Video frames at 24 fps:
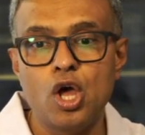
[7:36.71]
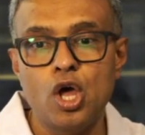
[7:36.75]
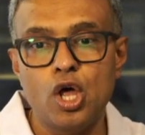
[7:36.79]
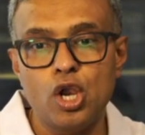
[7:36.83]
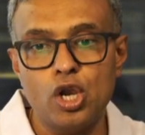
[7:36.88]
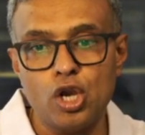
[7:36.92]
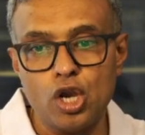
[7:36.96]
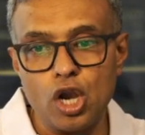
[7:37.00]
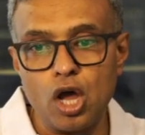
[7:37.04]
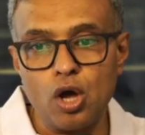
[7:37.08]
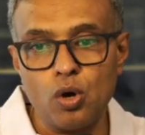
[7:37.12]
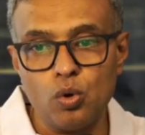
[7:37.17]

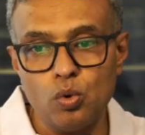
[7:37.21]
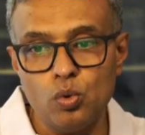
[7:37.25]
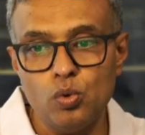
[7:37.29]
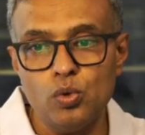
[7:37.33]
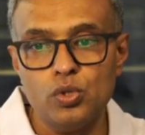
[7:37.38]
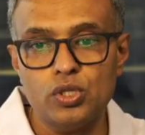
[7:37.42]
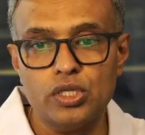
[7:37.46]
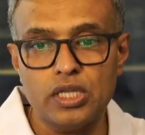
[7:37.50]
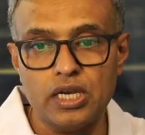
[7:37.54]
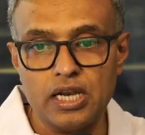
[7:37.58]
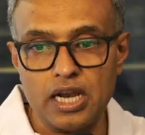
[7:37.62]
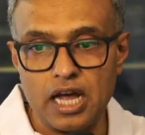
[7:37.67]
Now,
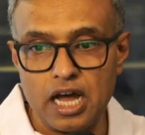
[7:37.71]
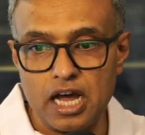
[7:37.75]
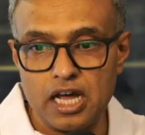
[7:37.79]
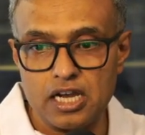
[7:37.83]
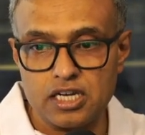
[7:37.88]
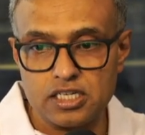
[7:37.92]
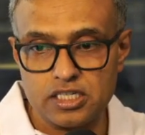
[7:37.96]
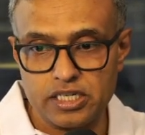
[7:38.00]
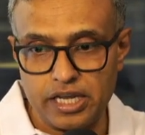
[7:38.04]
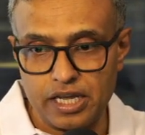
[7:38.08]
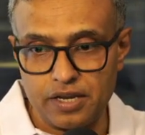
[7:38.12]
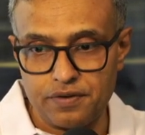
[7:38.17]
the
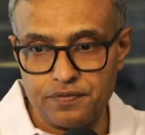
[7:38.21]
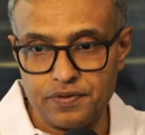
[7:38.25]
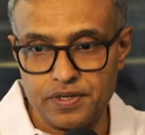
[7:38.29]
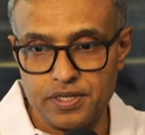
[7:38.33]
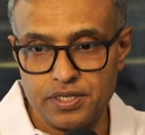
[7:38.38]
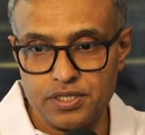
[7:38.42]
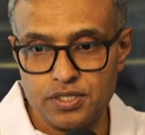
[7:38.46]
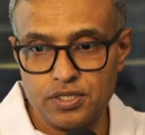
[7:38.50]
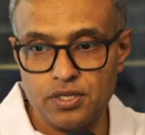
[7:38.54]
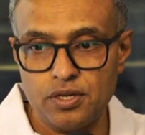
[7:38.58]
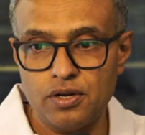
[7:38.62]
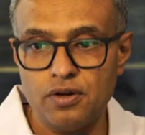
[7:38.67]
large
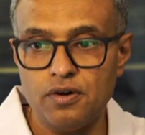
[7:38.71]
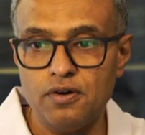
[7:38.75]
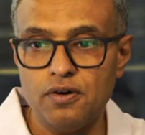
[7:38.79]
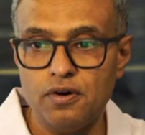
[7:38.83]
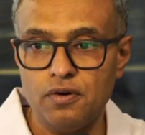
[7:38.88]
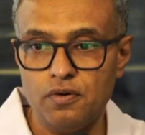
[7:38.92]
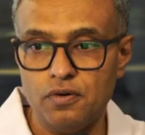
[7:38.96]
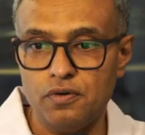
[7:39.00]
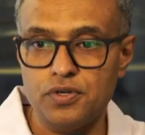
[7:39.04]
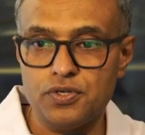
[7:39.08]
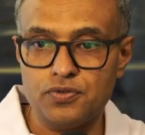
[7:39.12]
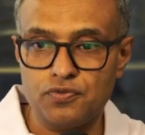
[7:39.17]
airways,
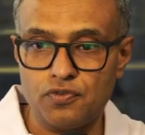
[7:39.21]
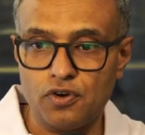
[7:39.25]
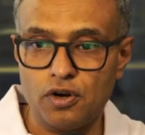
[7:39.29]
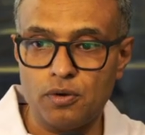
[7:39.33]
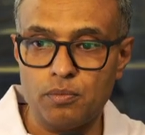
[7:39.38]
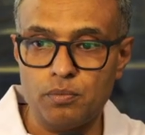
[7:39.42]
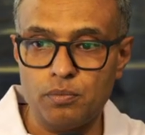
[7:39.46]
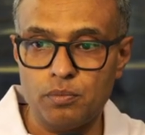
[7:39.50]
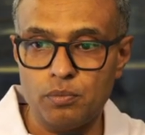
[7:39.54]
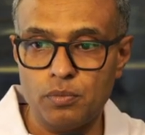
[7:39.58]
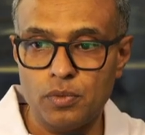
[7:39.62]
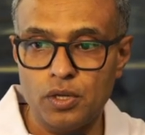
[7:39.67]
which
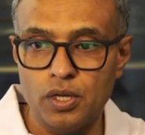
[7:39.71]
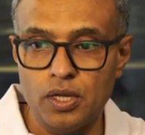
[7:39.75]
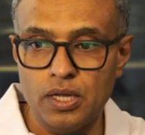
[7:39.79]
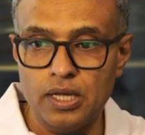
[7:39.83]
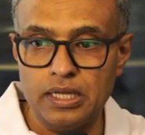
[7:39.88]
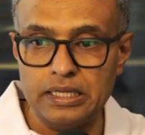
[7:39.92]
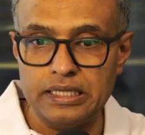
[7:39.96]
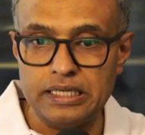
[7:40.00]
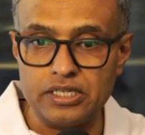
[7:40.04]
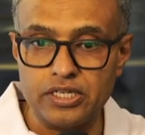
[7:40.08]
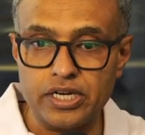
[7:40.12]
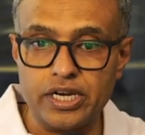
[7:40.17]
from
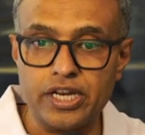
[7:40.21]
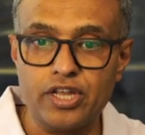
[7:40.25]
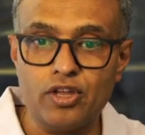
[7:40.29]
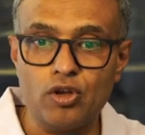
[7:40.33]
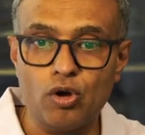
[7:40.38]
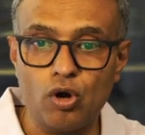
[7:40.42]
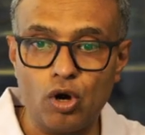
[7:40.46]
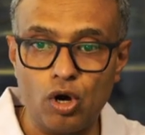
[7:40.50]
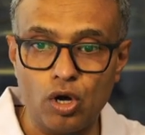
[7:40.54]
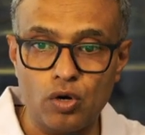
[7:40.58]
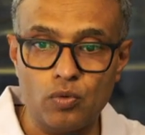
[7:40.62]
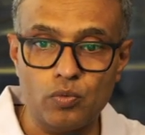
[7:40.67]
the
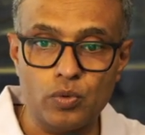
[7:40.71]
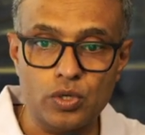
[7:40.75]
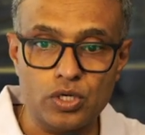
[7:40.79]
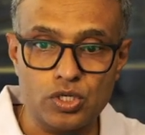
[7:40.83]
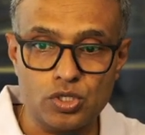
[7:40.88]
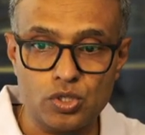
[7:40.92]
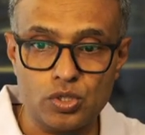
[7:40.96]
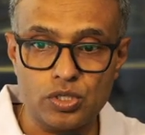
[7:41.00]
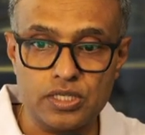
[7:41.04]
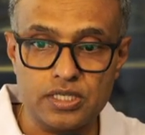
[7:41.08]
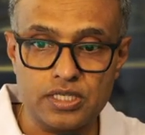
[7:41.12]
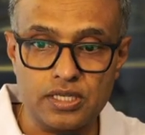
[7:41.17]
trachea onwards
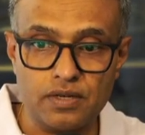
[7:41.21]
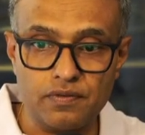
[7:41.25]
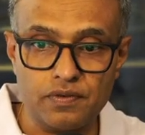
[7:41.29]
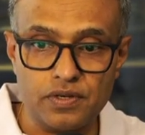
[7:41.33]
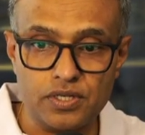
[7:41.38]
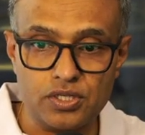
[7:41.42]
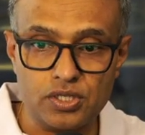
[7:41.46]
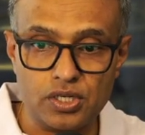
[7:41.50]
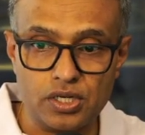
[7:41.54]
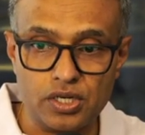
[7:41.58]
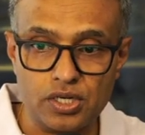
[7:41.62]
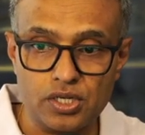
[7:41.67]
to the
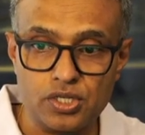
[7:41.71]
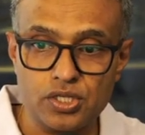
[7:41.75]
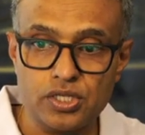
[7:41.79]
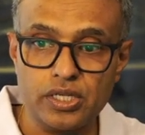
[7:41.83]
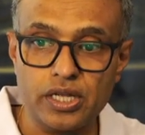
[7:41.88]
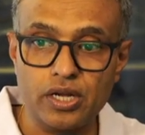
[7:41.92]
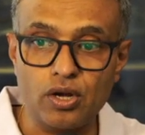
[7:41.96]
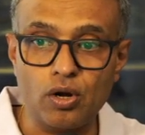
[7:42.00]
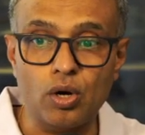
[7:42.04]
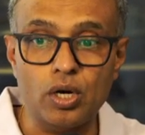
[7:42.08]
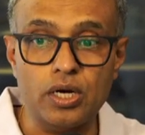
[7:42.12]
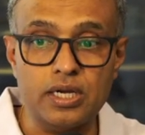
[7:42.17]
7th generation,
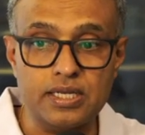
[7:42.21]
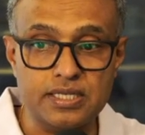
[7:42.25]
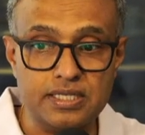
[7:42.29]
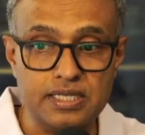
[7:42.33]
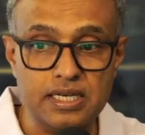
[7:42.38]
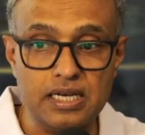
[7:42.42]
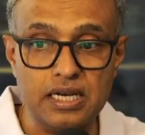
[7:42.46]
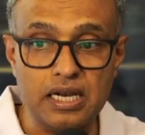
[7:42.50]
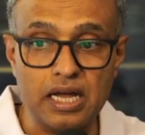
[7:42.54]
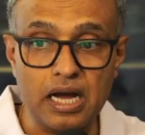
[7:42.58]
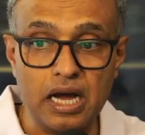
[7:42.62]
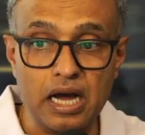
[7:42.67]
they're called as
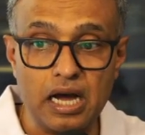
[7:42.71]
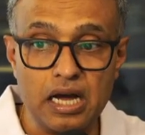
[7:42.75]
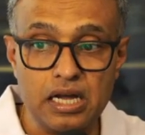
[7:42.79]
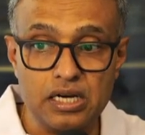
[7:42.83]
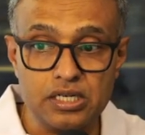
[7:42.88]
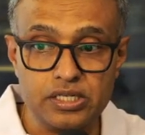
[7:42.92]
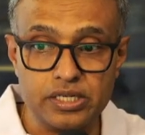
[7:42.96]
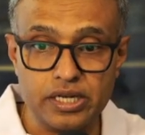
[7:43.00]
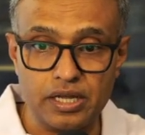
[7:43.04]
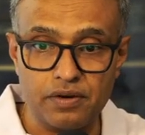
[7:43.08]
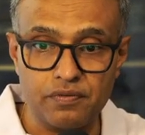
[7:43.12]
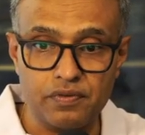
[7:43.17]
the
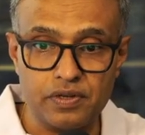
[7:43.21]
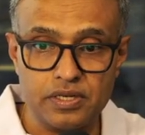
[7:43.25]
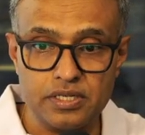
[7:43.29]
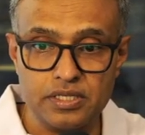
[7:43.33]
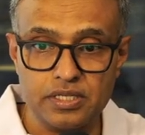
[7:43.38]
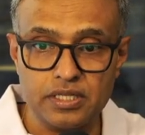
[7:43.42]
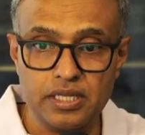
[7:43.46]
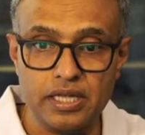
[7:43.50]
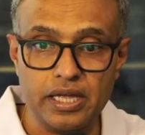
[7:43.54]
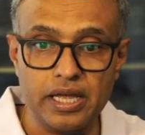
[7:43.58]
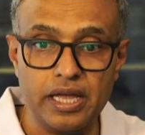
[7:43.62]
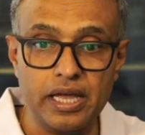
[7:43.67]
large airways.
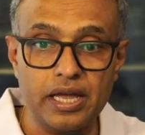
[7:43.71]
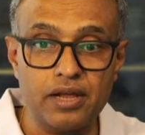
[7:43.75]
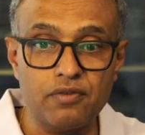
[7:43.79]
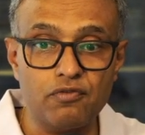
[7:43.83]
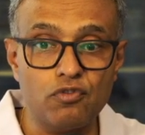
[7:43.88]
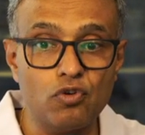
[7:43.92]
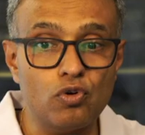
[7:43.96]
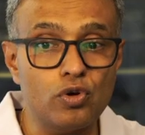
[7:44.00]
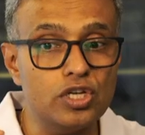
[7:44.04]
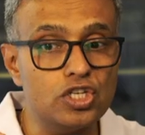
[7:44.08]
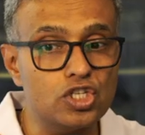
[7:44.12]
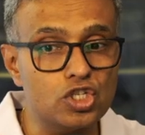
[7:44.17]
The
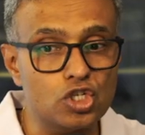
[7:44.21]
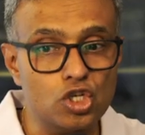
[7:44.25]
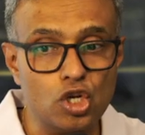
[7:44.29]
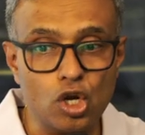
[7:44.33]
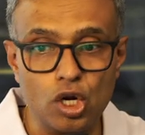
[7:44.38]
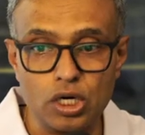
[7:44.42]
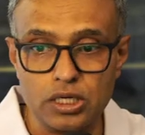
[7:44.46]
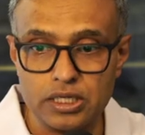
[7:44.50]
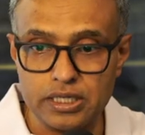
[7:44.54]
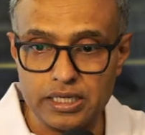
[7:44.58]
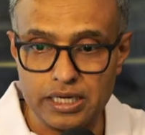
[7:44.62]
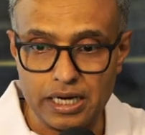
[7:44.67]
airflow is
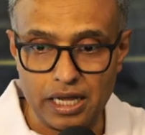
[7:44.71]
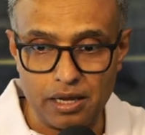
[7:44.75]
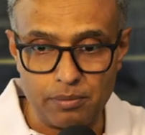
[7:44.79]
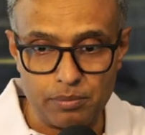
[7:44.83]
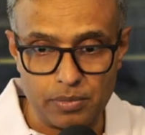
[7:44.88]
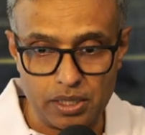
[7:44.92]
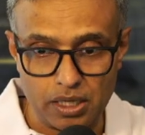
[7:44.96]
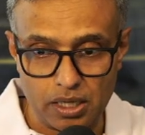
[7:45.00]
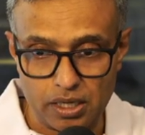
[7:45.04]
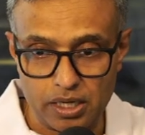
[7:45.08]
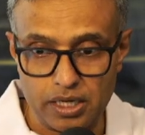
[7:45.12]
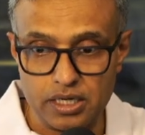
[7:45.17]
not
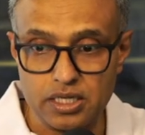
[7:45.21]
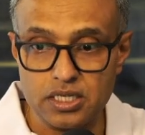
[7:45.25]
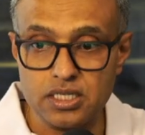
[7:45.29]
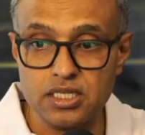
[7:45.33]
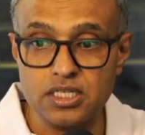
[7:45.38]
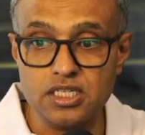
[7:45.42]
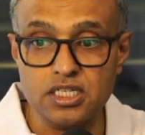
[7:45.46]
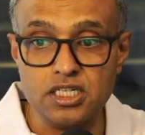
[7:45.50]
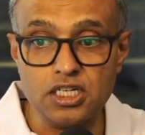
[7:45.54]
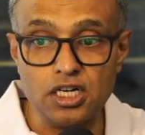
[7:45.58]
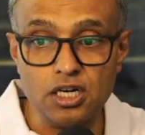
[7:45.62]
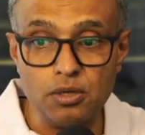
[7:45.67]
laminar. It
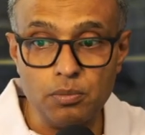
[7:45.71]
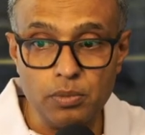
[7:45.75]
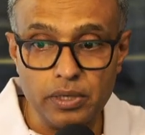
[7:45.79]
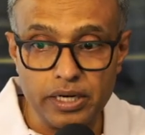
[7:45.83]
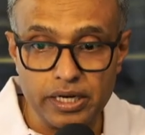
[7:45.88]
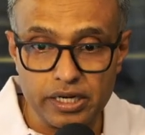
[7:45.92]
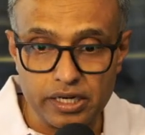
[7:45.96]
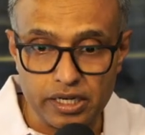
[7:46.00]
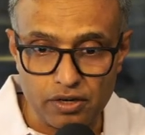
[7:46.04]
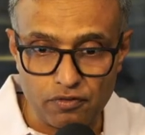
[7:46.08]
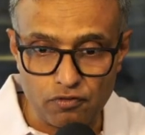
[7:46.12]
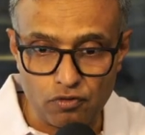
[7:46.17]
is
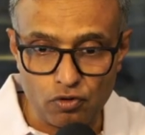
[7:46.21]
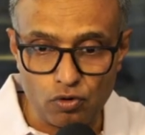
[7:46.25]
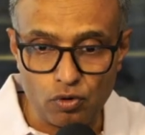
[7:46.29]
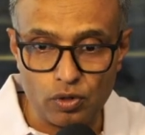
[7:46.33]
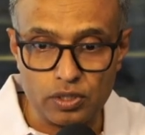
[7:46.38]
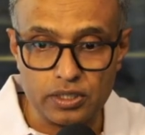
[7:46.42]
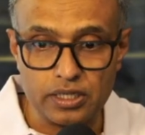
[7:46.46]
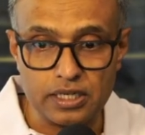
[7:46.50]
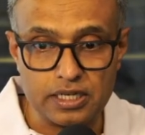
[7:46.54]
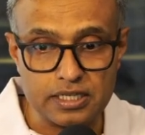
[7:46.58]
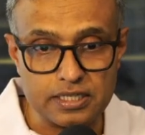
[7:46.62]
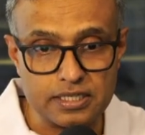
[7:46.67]
turbulent airflow,
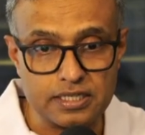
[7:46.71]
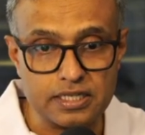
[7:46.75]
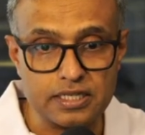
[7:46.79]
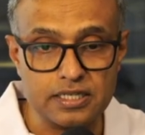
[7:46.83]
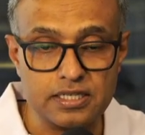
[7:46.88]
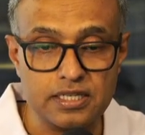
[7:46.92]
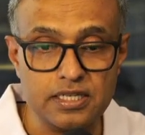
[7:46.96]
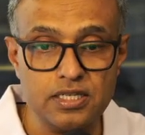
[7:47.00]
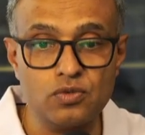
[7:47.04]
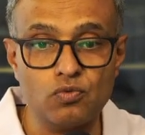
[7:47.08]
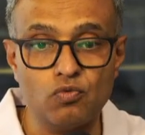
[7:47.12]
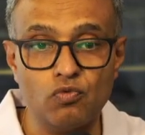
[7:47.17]
and the
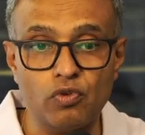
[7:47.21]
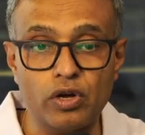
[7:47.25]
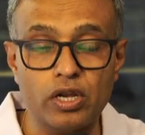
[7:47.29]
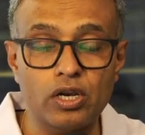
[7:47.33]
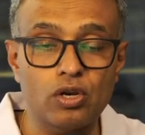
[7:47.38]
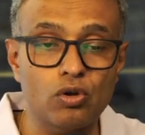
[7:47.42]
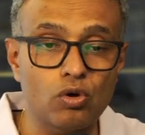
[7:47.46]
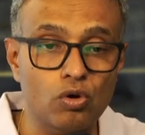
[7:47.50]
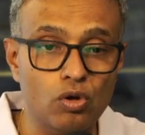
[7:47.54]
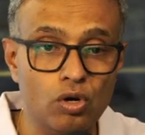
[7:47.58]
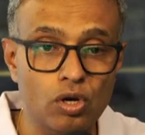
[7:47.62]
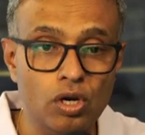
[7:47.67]
resistance is
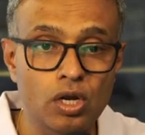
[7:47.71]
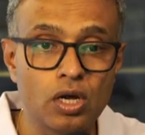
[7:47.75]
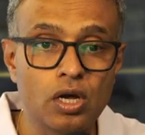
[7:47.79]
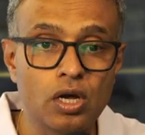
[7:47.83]
1 over